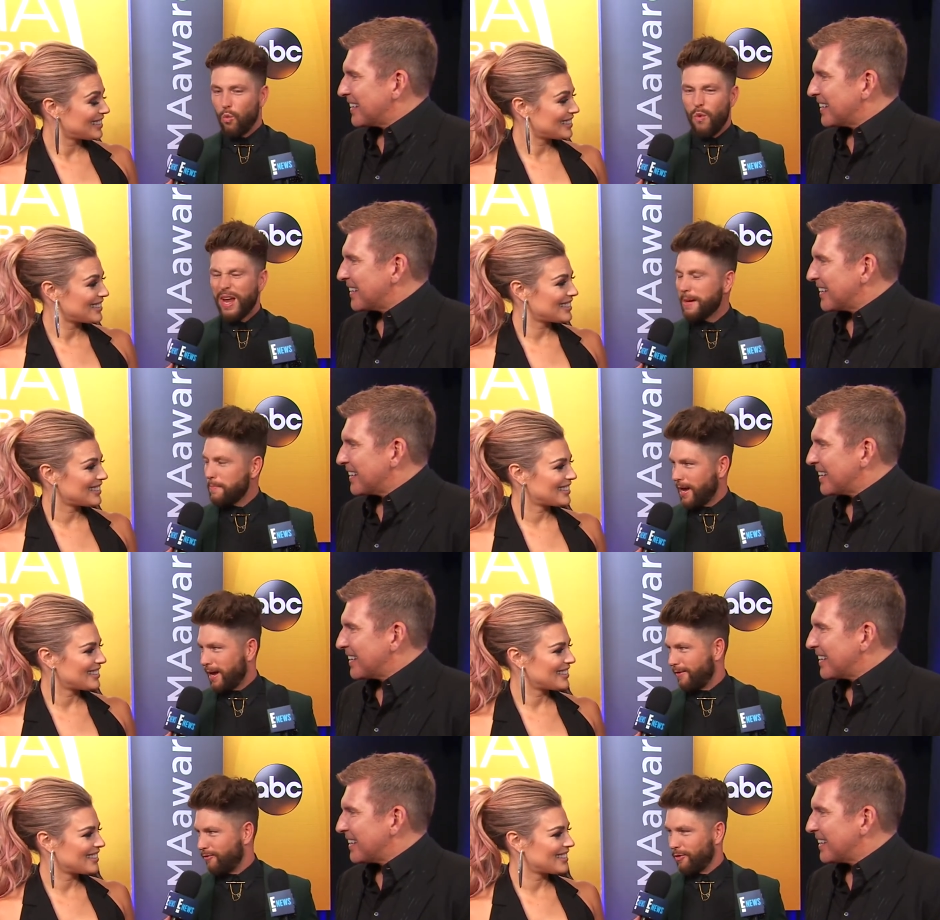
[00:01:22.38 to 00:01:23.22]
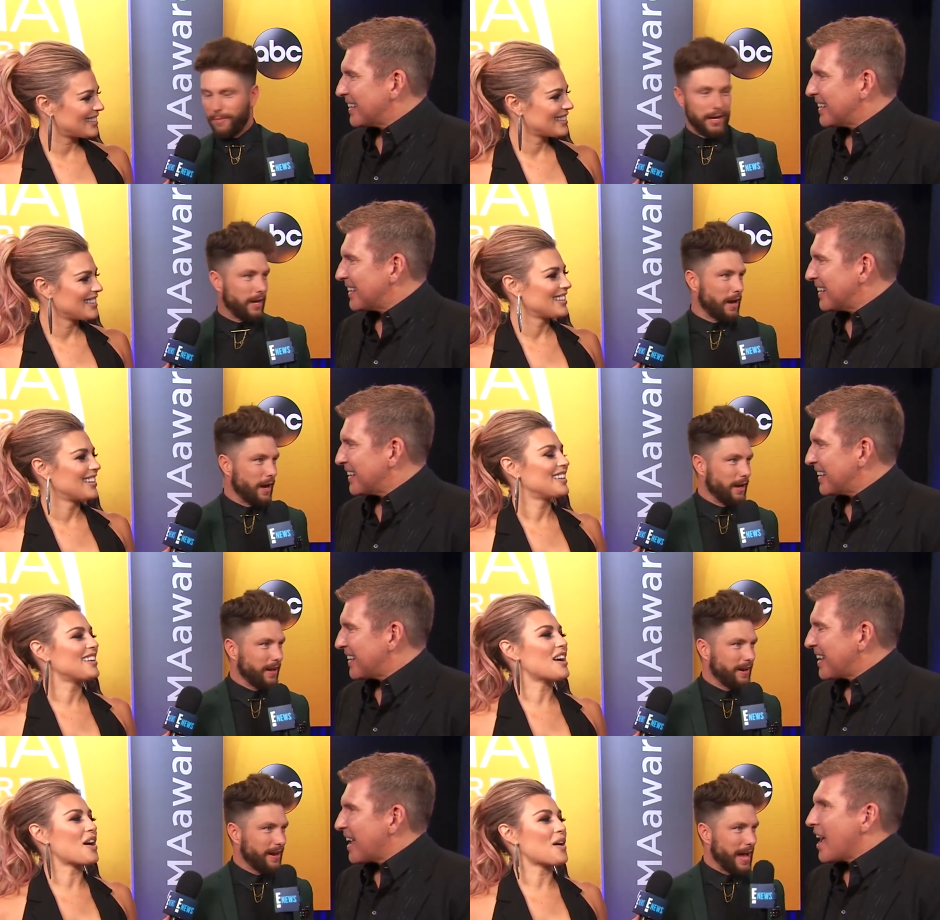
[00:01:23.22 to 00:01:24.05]
Speaker 1: wingman for me
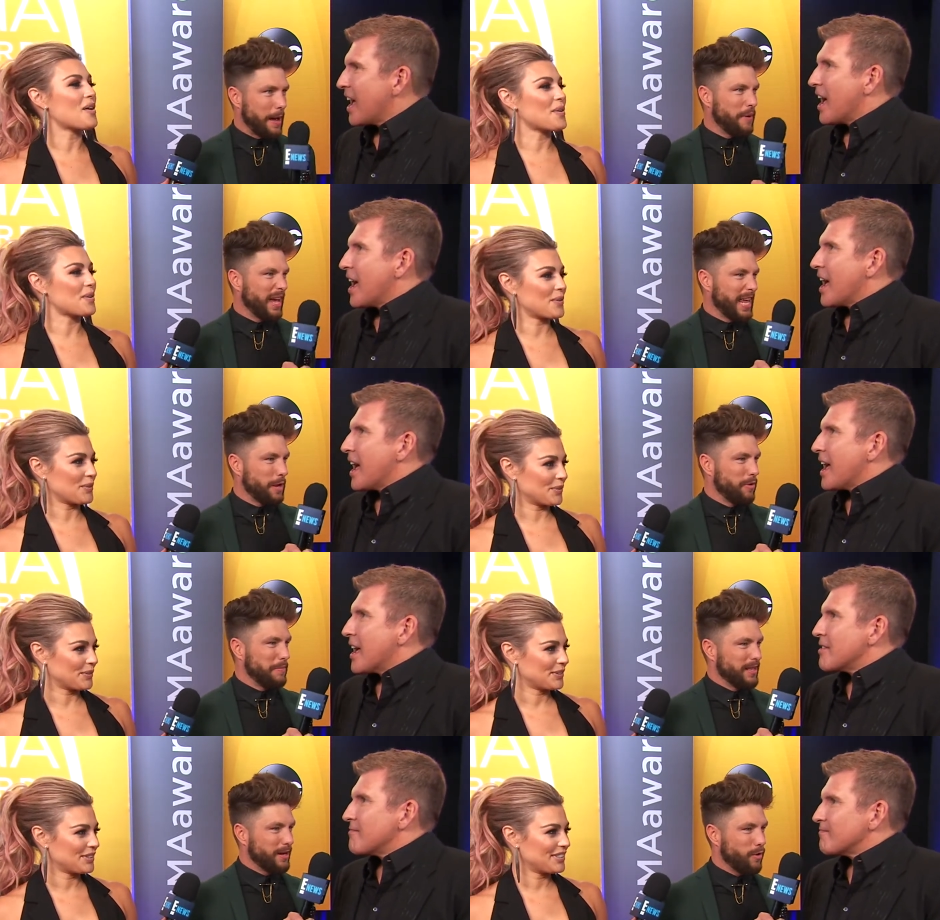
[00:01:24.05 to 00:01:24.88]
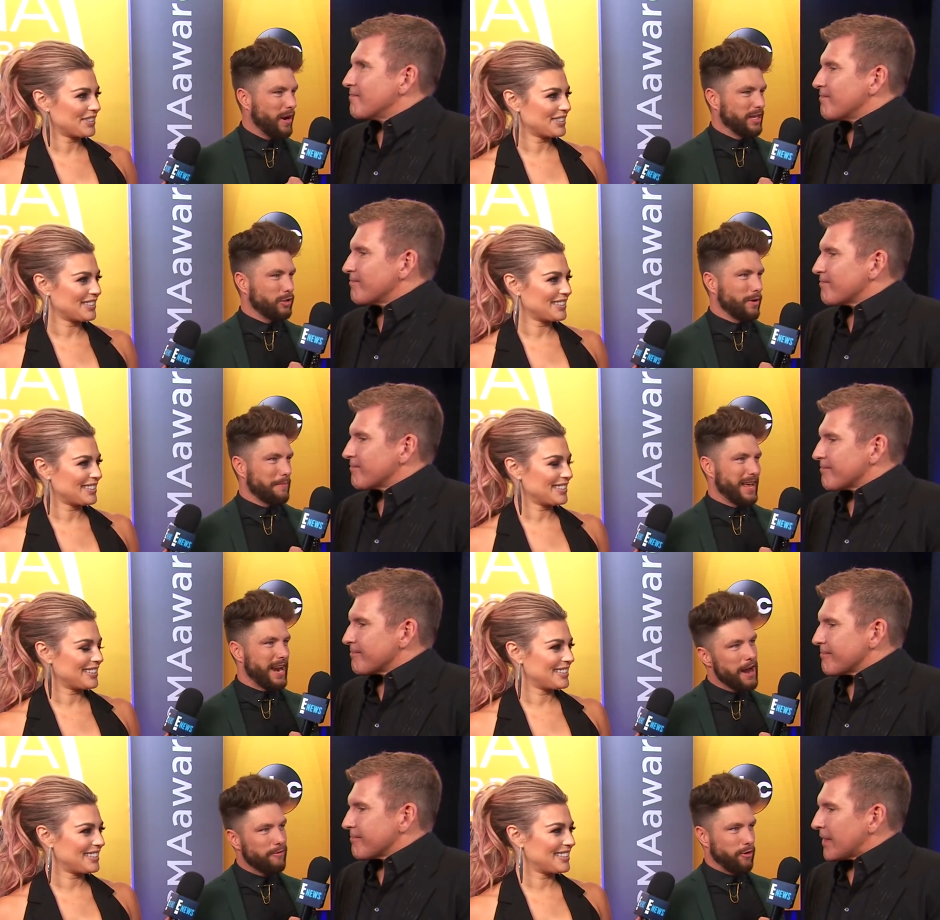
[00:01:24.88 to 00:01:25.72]
tonight? I bet he would be the greatest
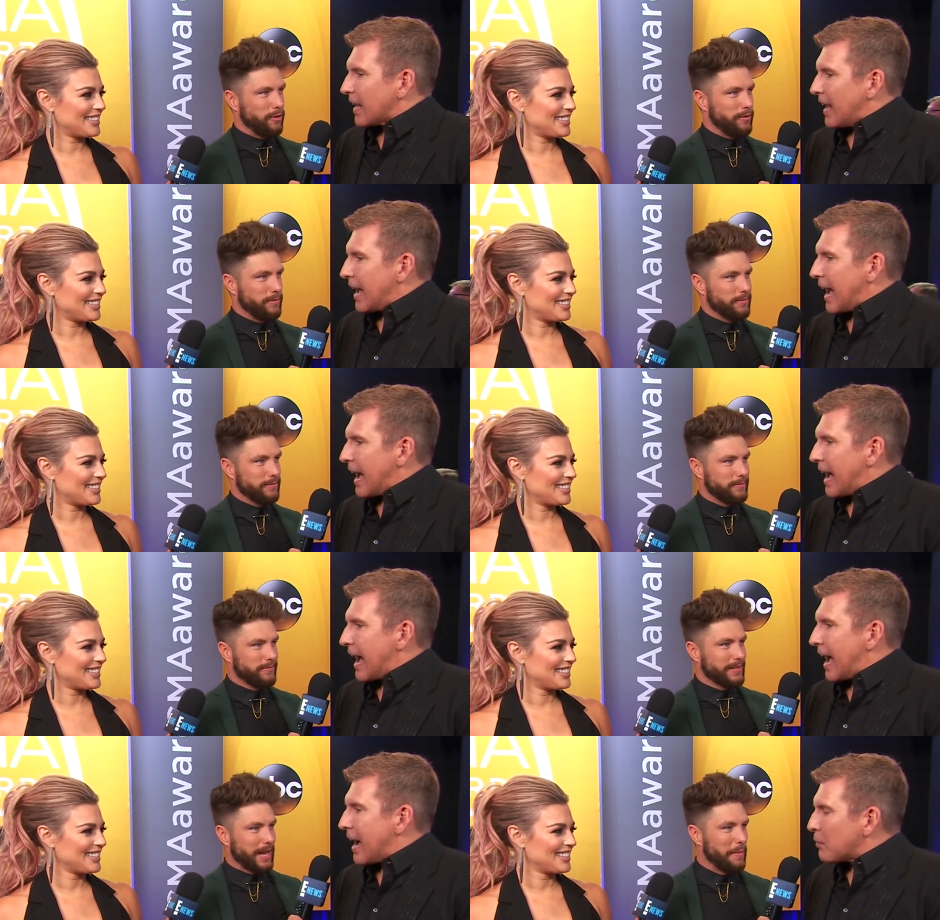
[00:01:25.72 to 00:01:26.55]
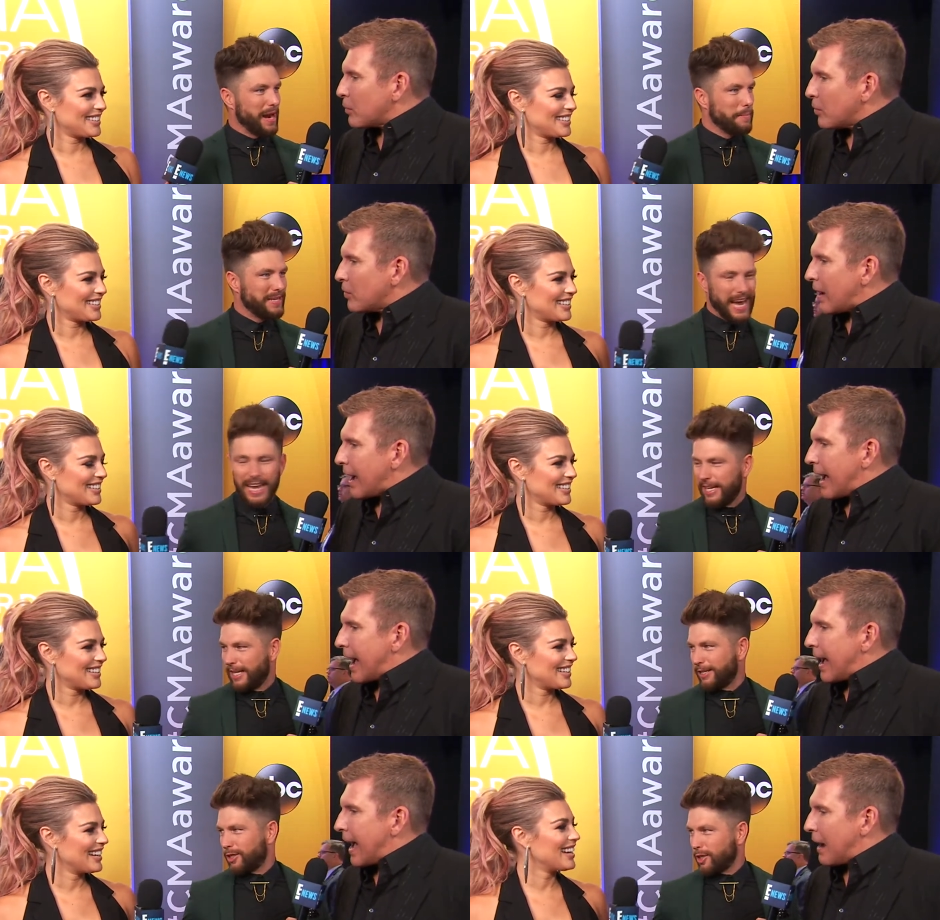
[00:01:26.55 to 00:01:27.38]
wingman ever. I, I mean, I'm
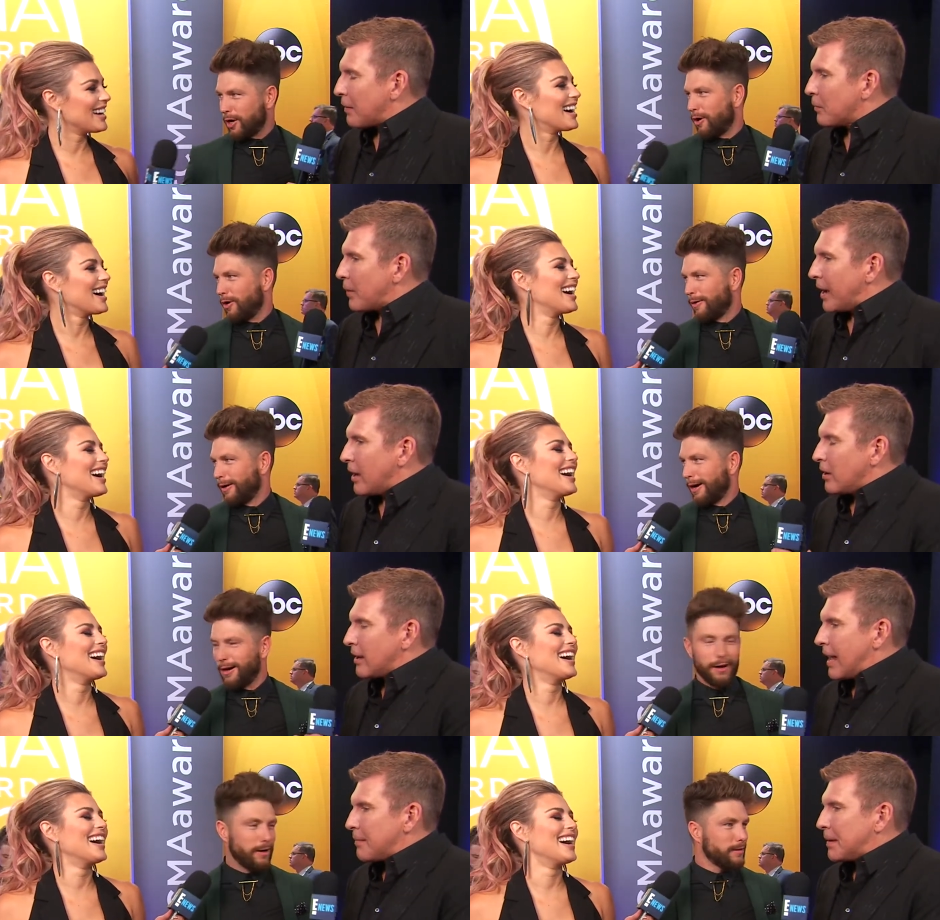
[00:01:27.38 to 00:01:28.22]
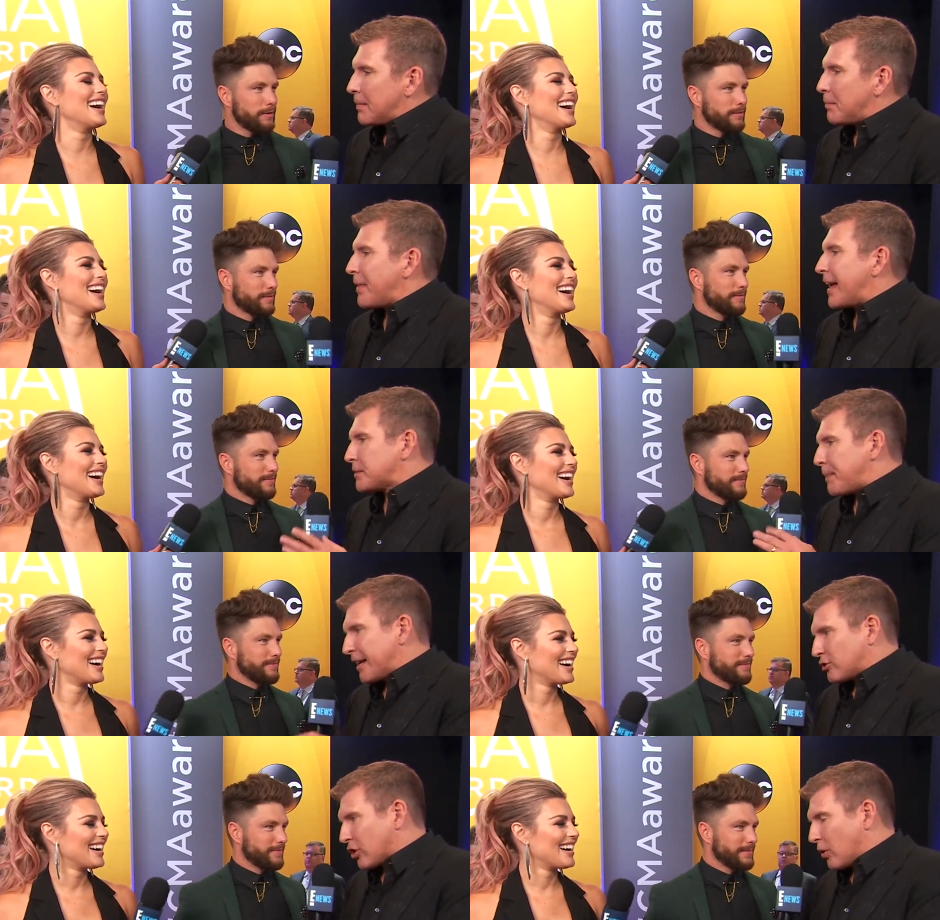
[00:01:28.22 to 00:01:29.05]
dateless. So, well, uh, I
Speaker 2: mean, that's
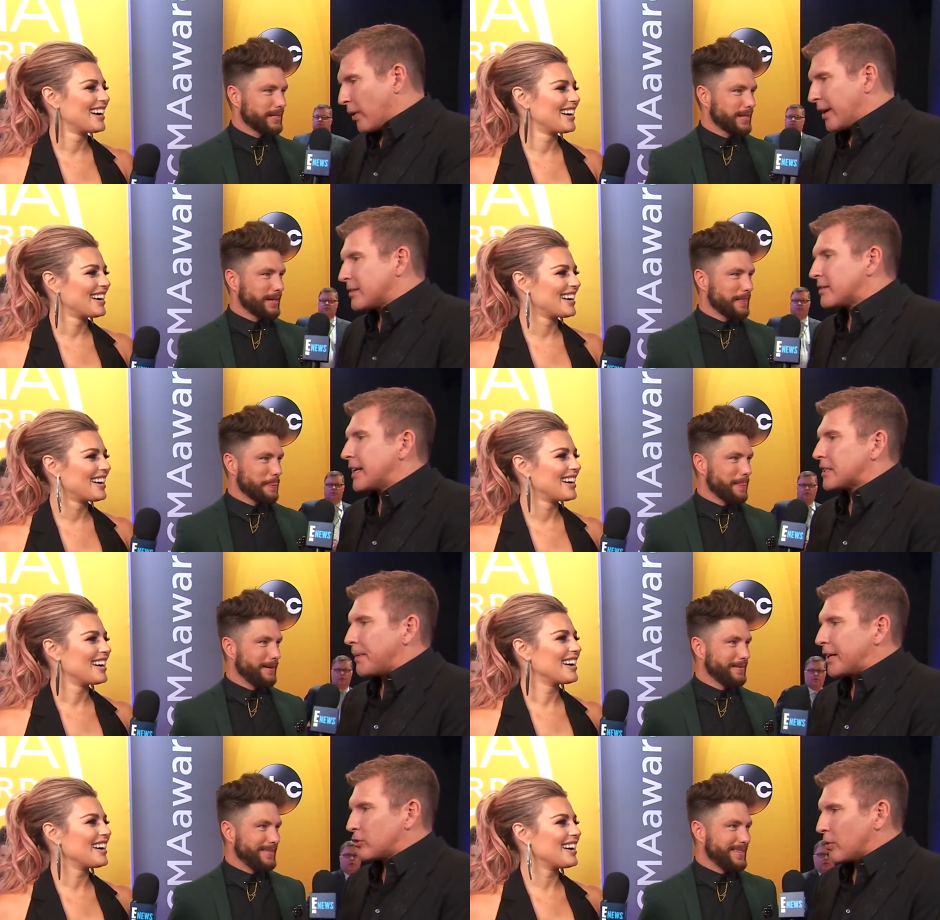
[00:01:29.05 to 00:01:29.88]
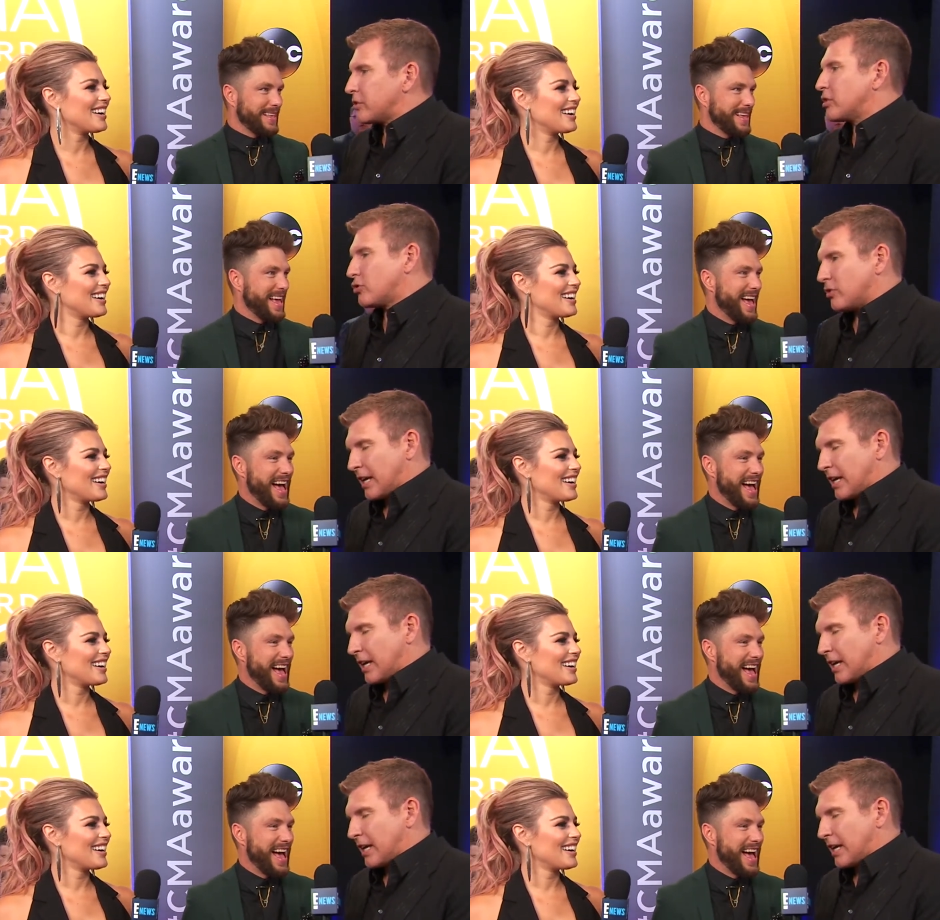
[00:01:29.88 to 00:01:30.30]
by choice. That's by choice that you're